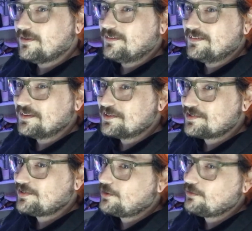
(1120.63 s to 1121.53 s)
Oh,
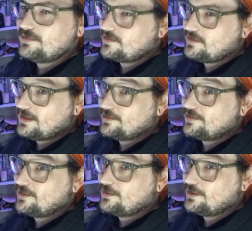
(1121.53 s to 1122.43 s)
doesn't it look
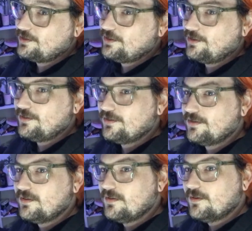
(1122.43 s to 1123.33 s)
so good, y'all?
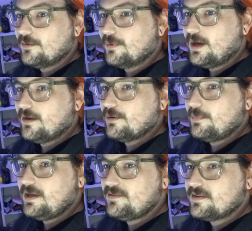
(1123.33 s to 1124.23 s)
Wow,
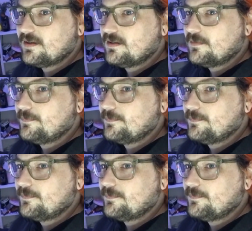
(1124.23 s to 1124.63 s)
amazing.